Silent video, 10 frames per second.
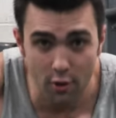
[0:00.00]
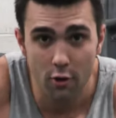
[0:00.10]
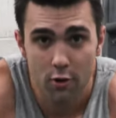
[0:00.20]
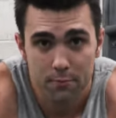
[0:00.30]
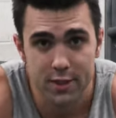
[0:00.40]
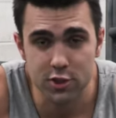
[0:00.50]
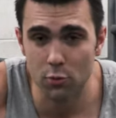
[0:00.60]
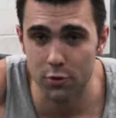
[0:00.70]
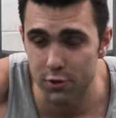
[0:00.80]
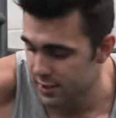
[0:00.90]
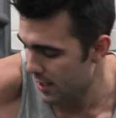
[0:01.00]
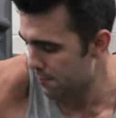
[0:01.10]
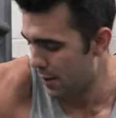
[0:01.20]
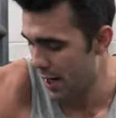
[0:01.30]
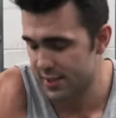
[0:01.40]
is all my shoulders
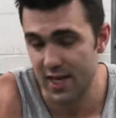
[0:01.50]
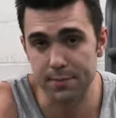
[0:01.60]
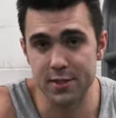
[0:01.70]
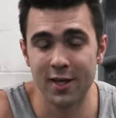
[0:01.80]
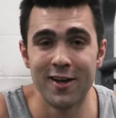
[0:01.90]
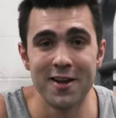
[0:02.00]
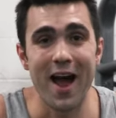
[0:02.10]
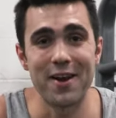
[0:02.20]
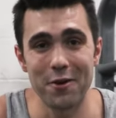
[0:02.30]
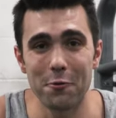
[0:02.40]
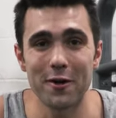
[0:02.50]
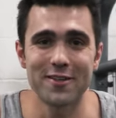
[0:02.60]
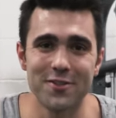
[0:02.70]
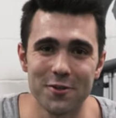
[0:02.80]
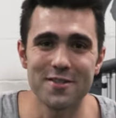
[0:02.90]
and biceps. I know
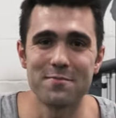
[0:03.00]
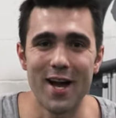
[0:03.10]
working shoulders and